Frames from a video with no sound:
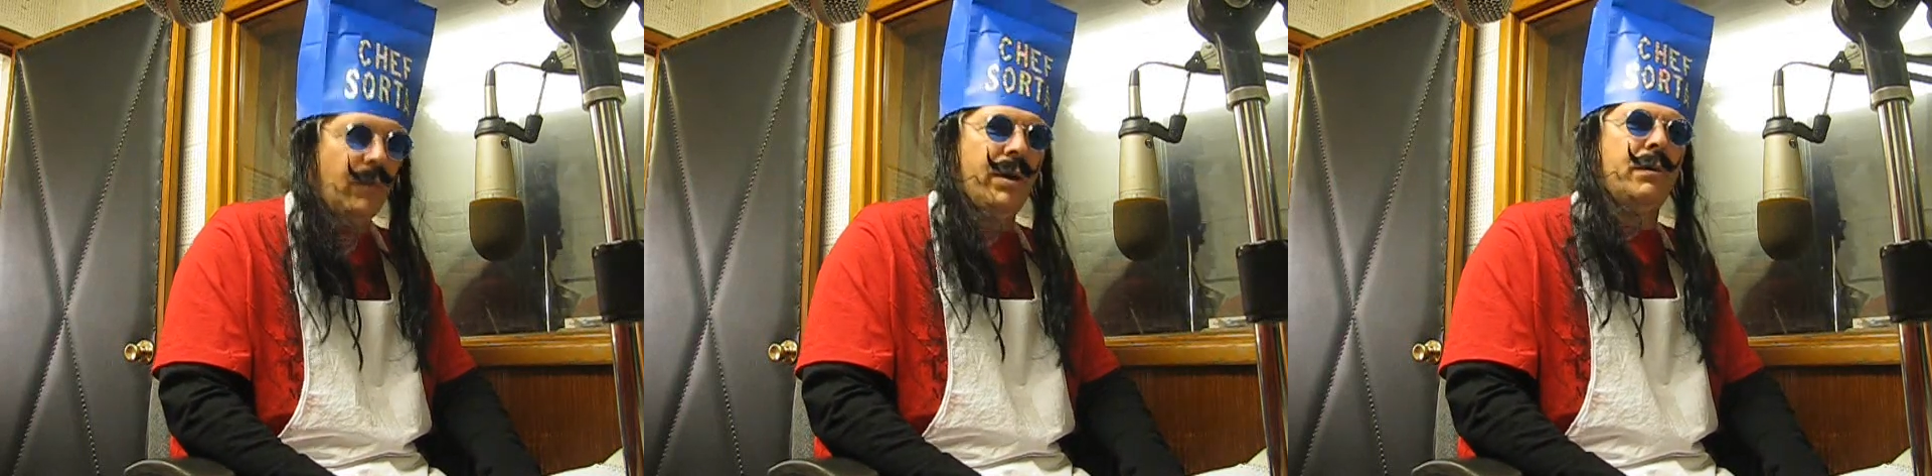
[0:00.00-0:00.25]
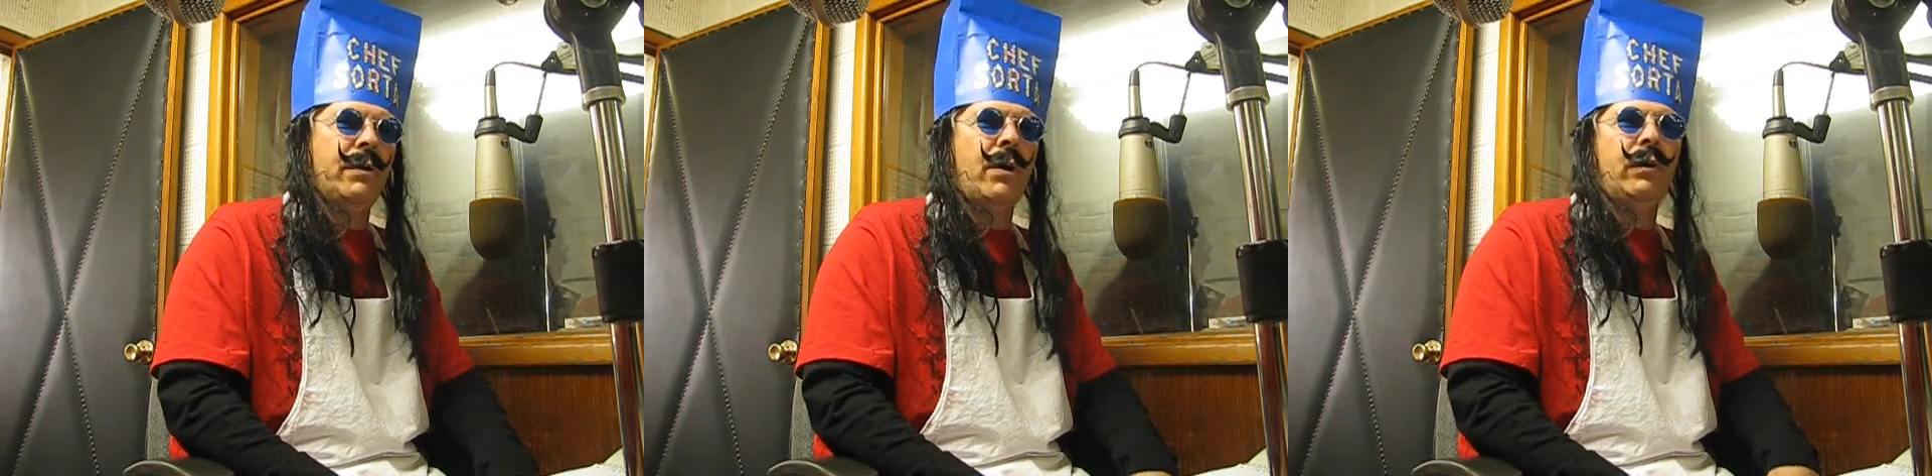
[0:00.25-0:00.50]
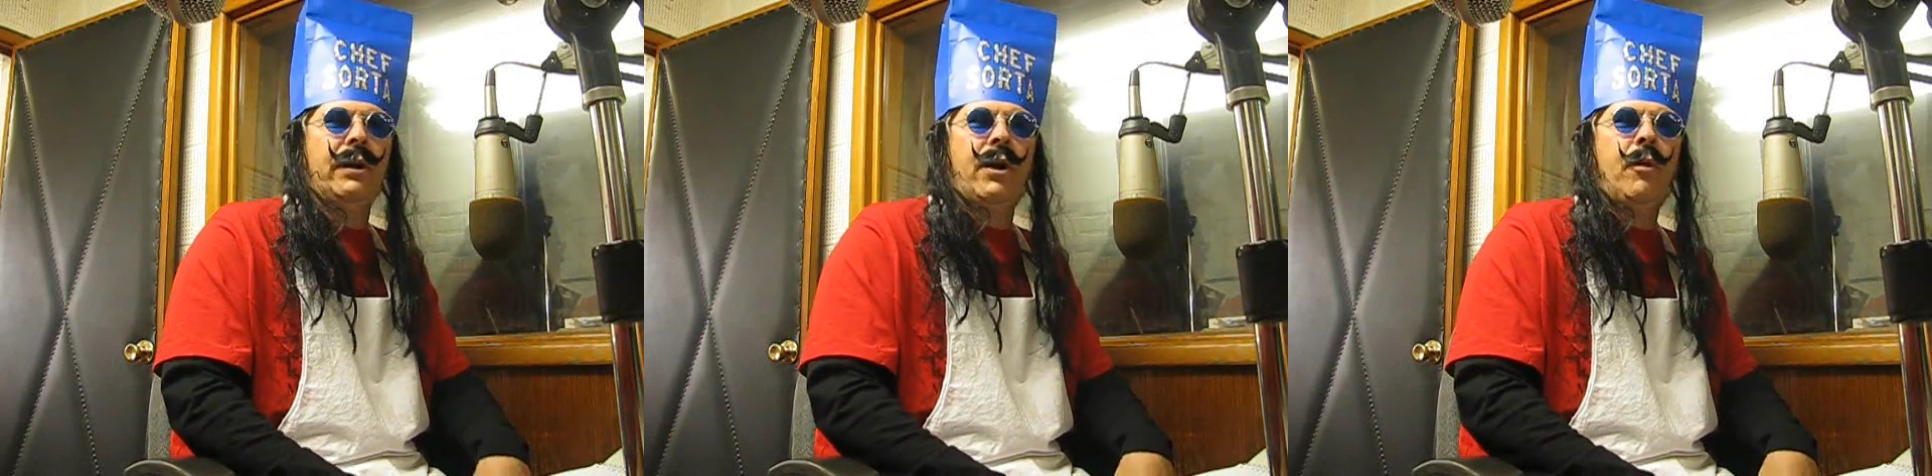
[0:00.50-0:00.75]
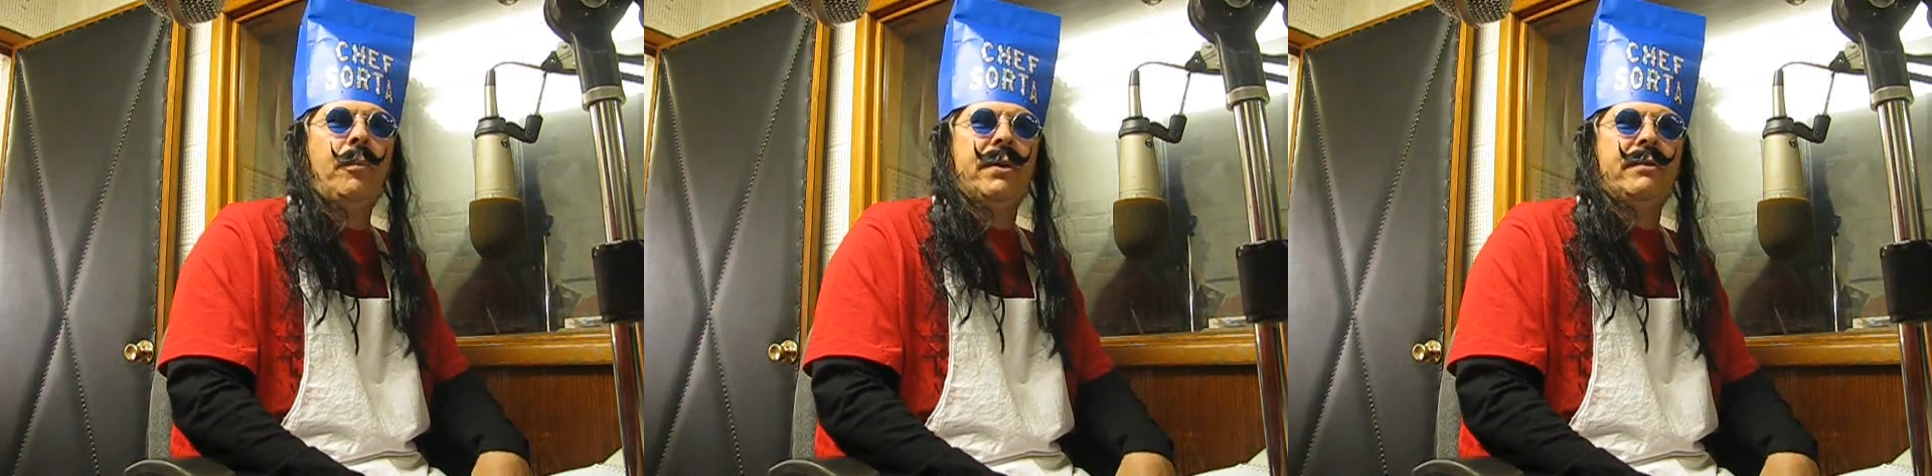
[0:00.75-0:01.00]
We were only
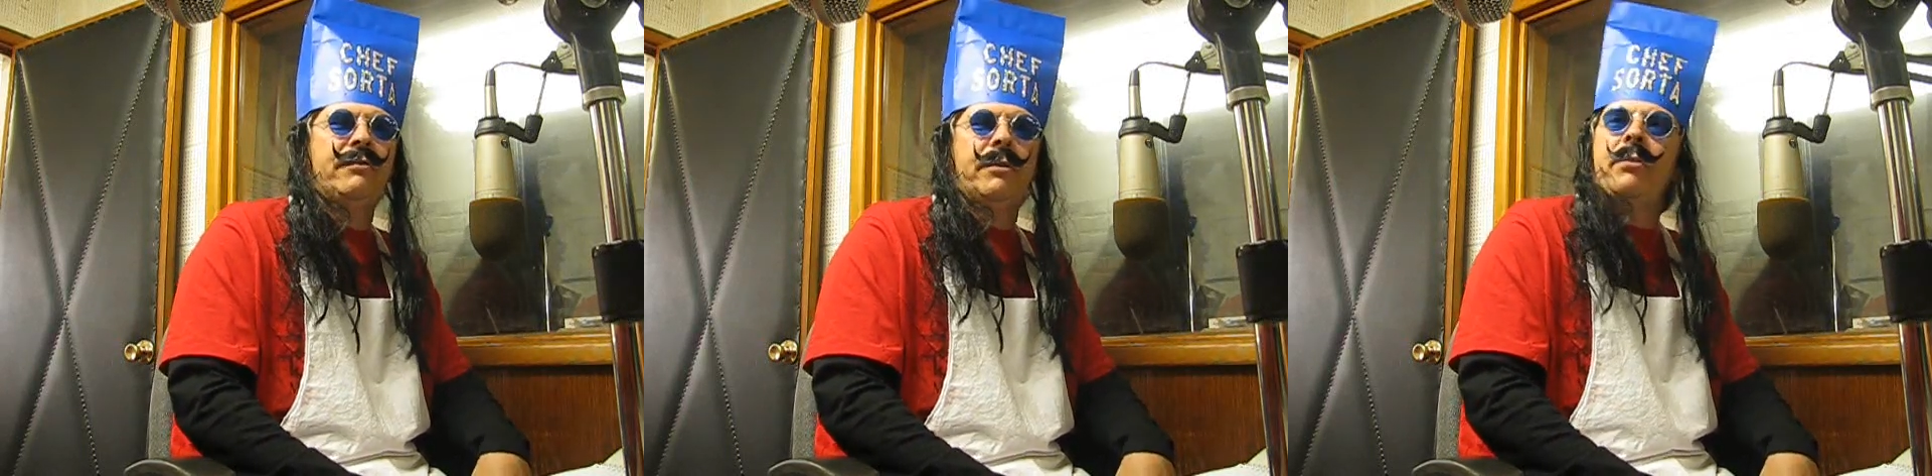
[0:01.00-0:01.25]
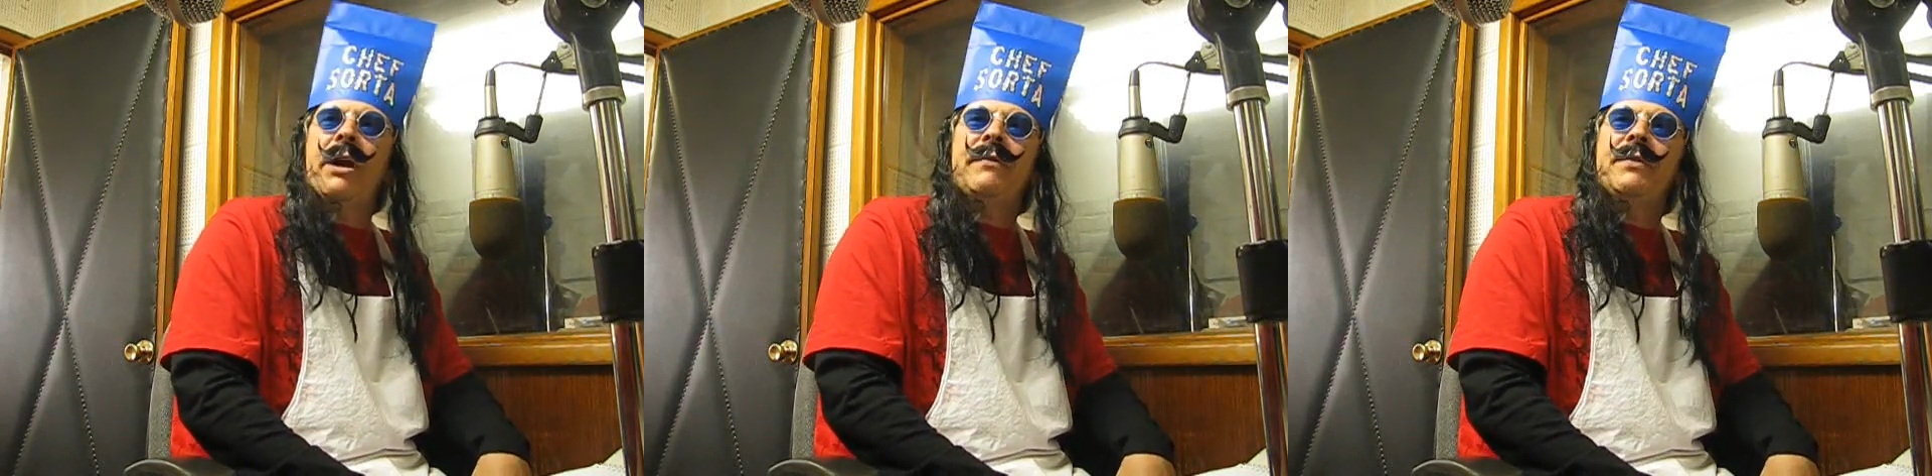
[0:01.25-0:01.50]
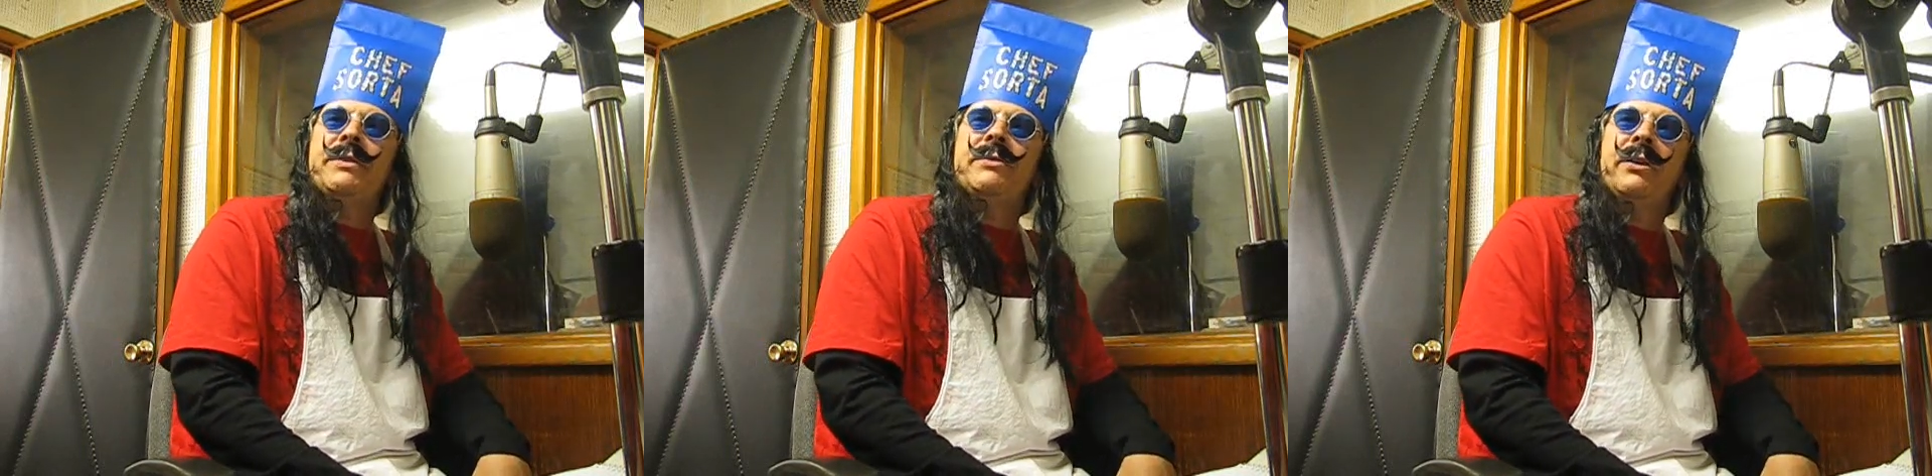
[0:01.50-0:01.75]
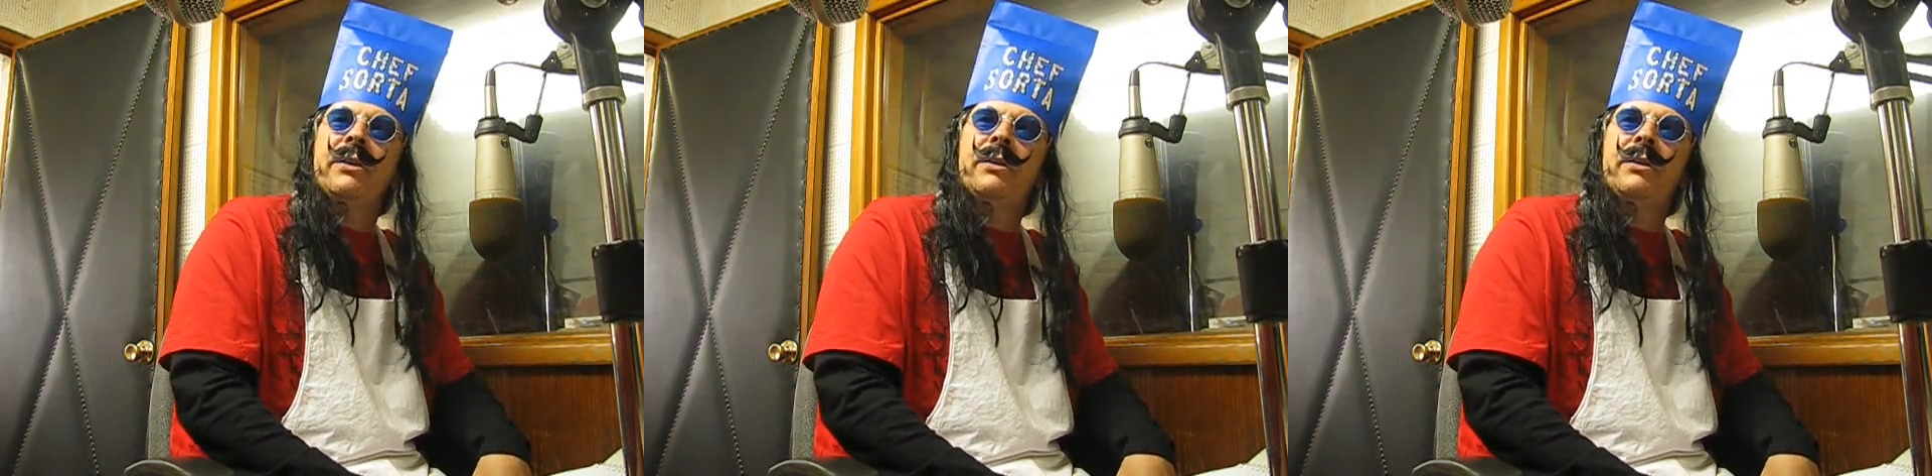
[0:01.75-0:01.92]
open for breakfast.